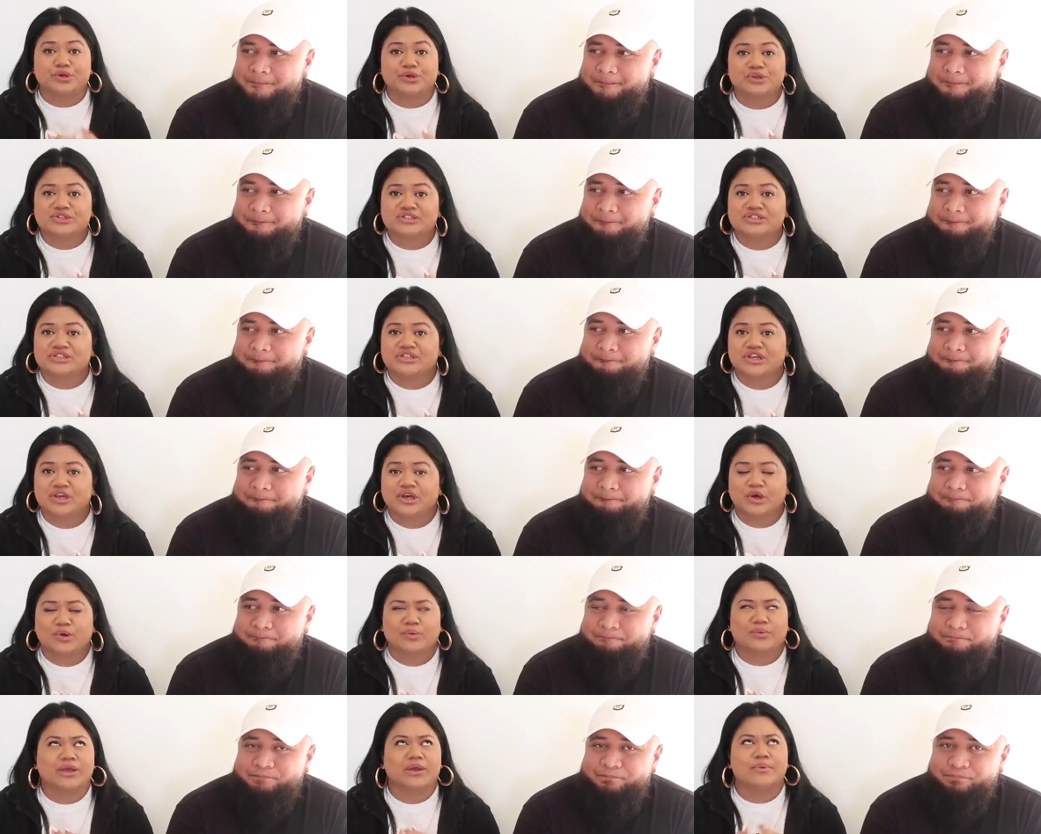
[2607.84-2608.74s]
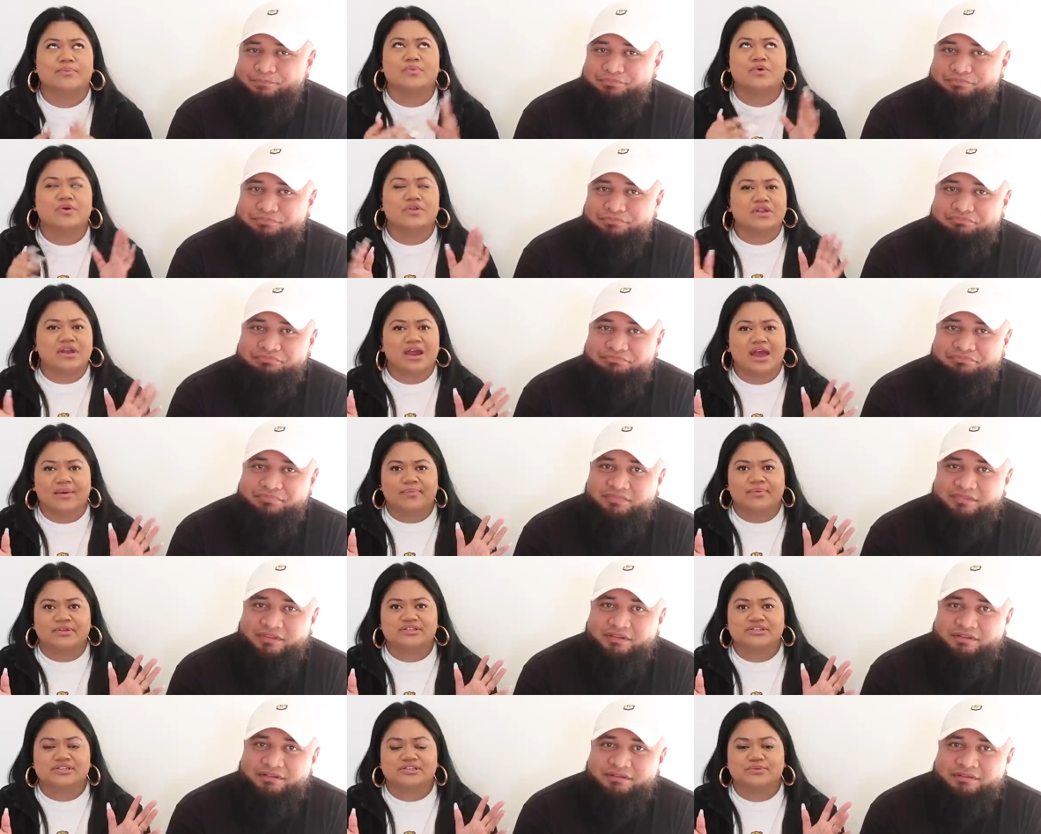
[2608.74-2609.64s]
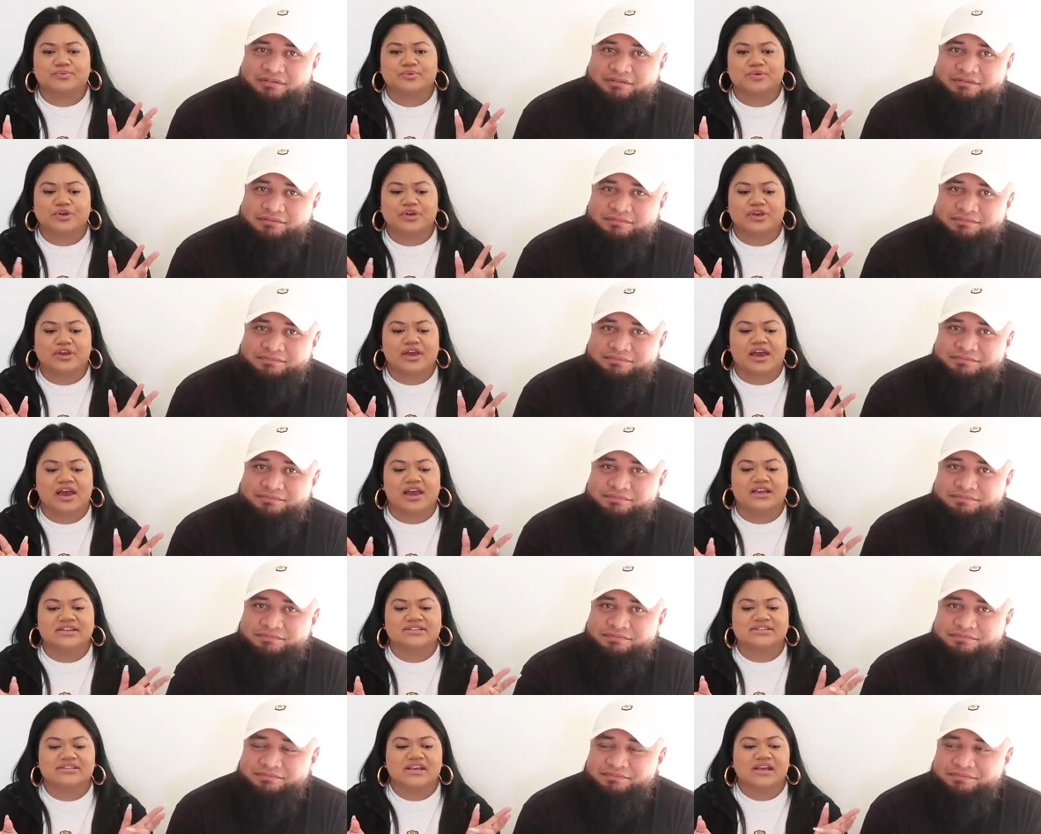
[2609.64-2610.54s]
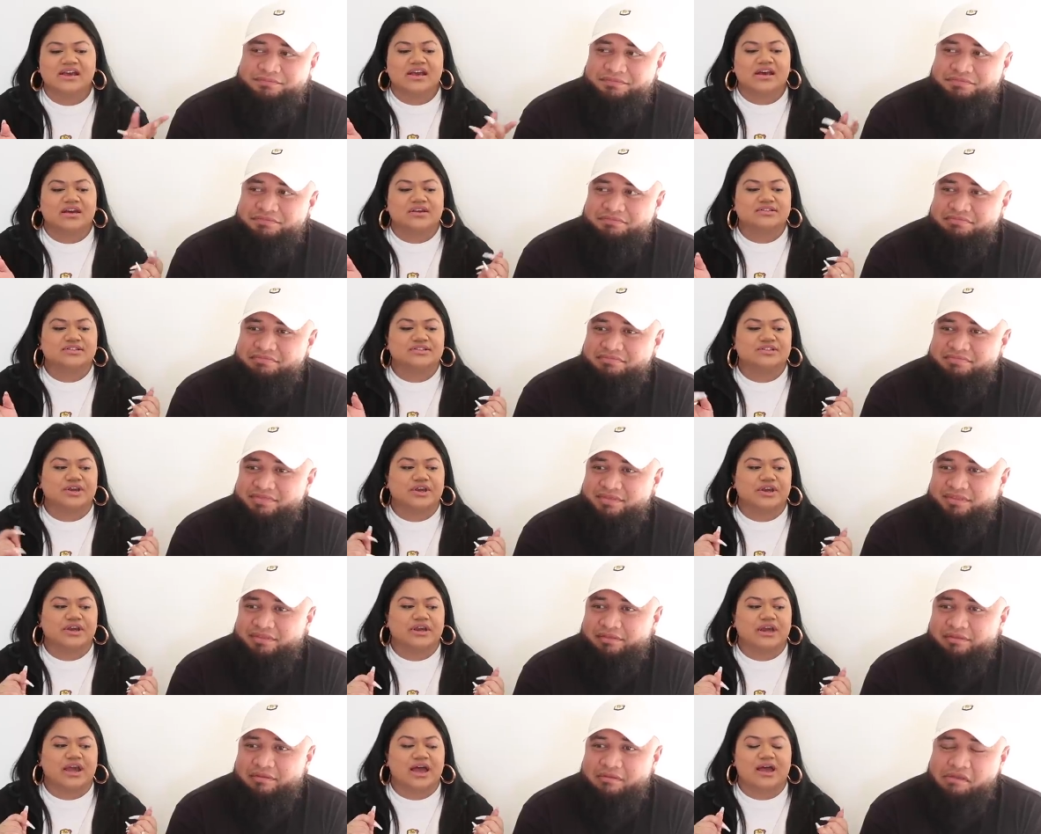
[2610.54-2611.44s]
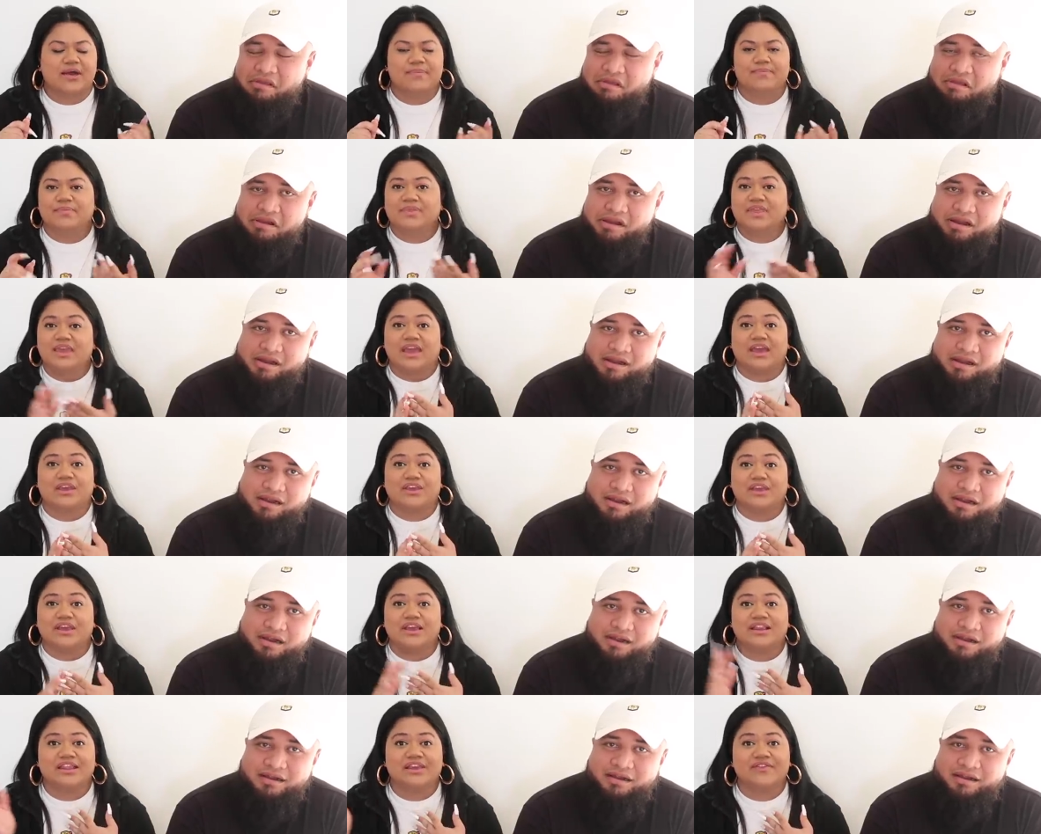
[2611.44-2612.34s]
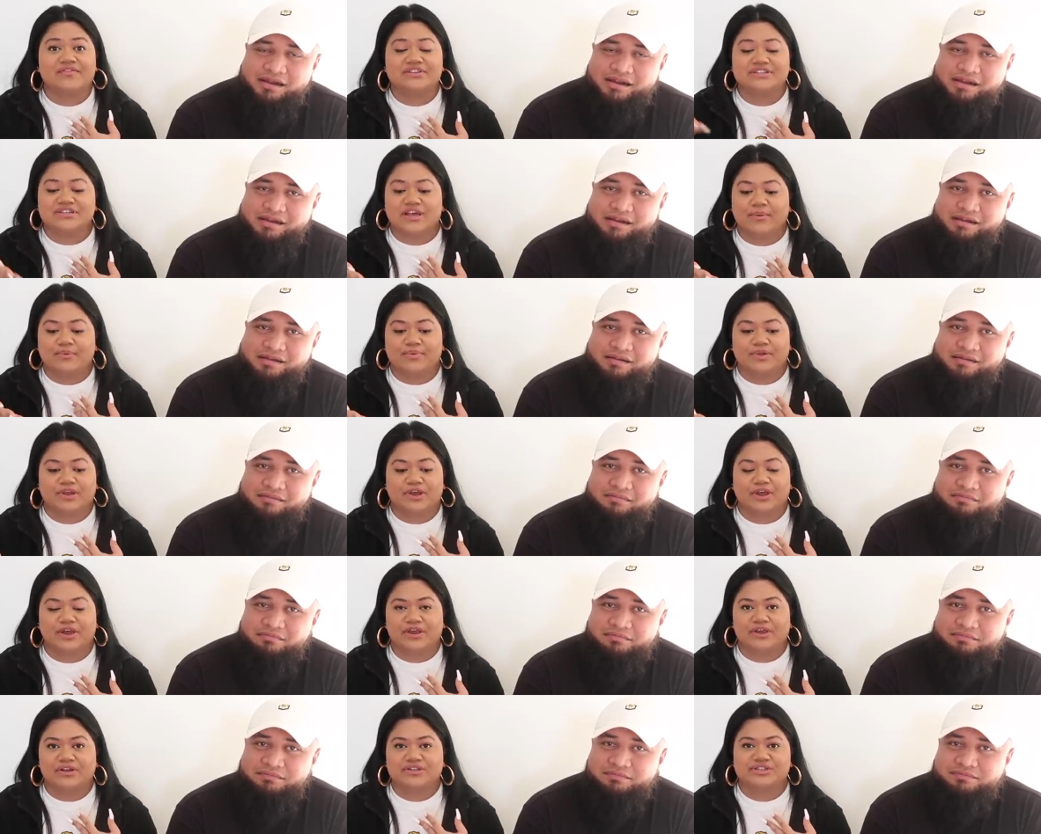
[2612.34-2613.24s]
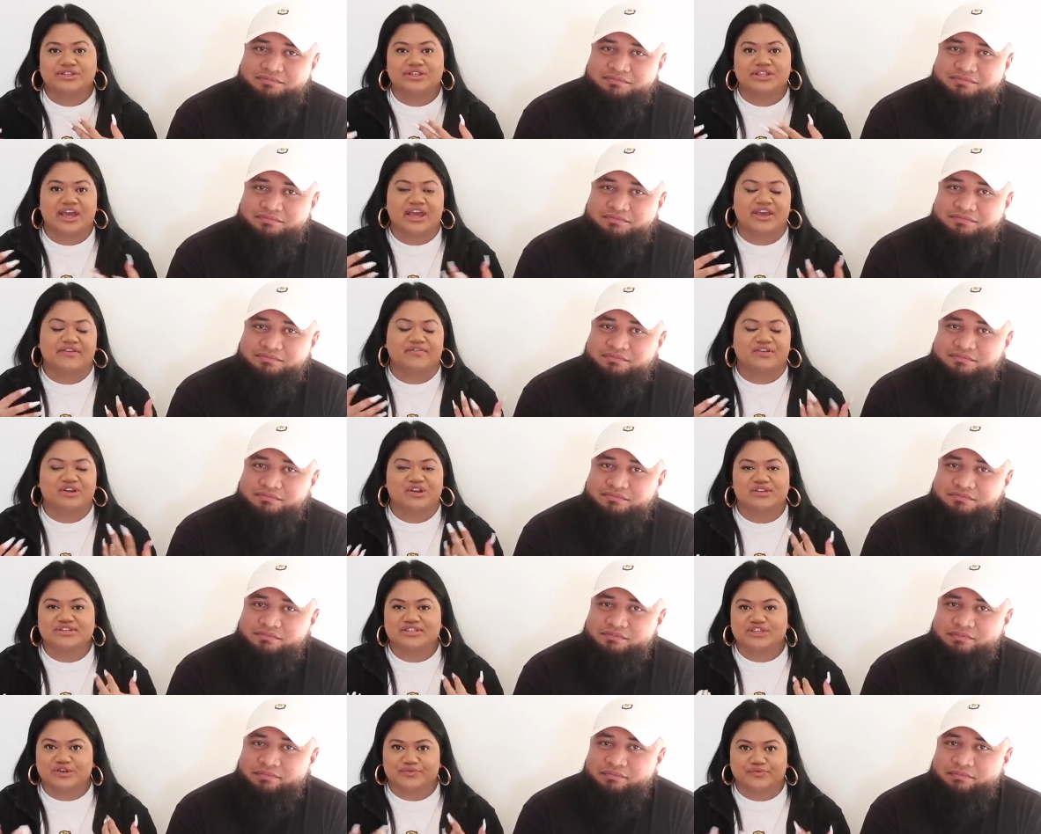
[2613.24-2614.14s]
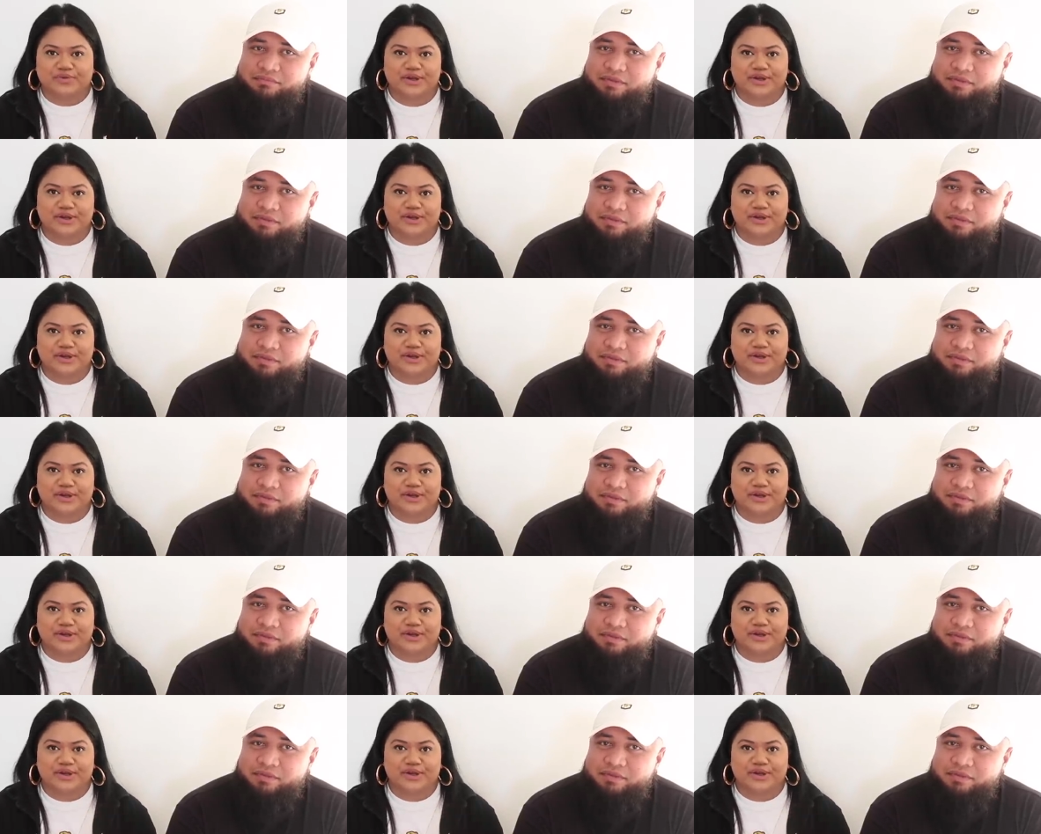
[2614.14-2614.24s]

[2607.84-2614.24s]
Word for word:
Speaker 1: boost, we are more than happy to support you guys. Mm -hmm. So um, yeah, you can leave it down below so that everyone else can